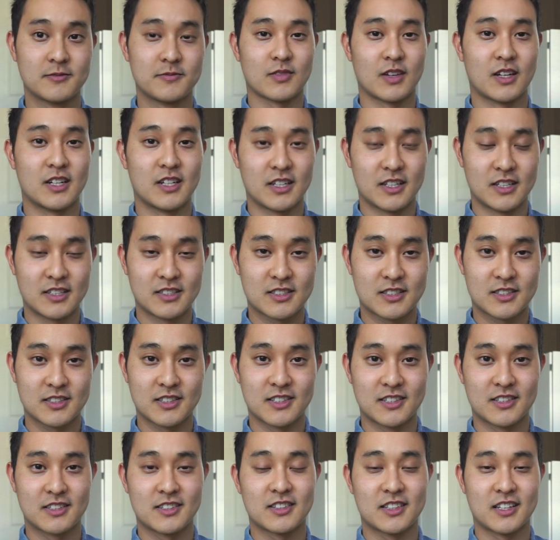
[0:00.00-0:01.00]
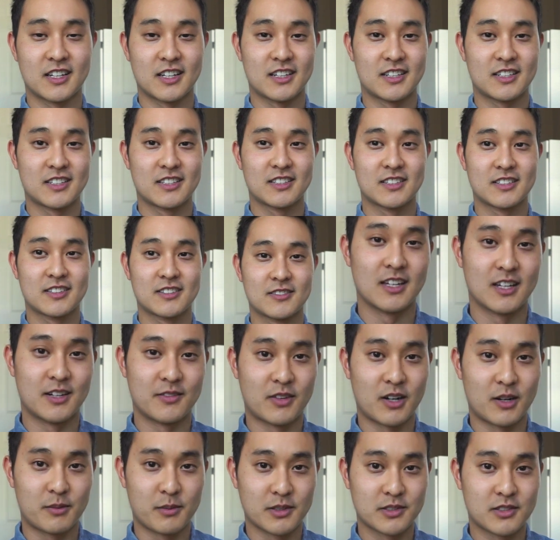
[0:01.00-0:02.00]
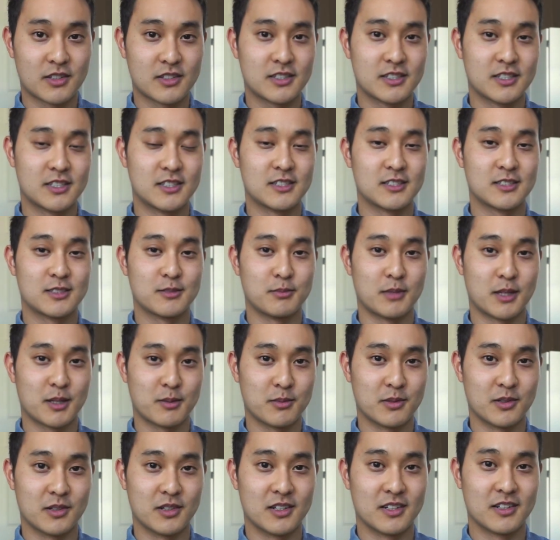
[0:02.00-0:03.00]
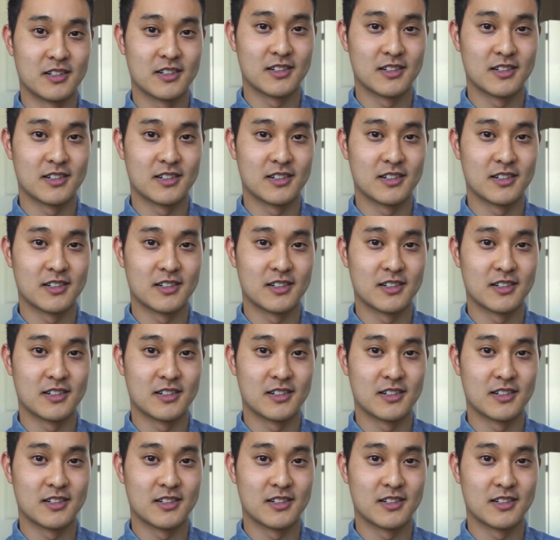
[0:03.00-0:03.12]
And it is clear that environmental engineers make more.